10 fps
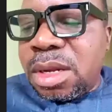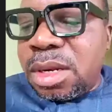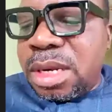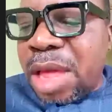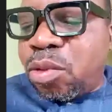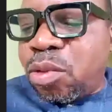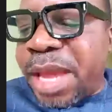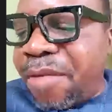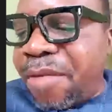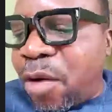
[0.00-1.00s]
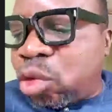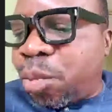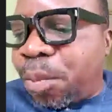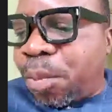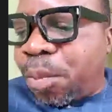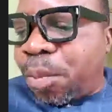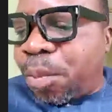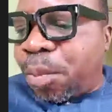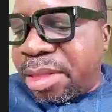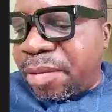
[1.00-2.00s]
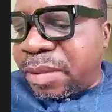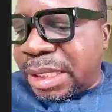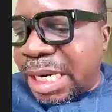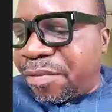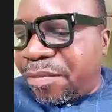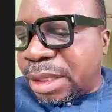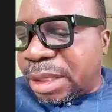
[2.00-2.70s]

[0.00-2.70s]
there should be effort to provide comprehensive training for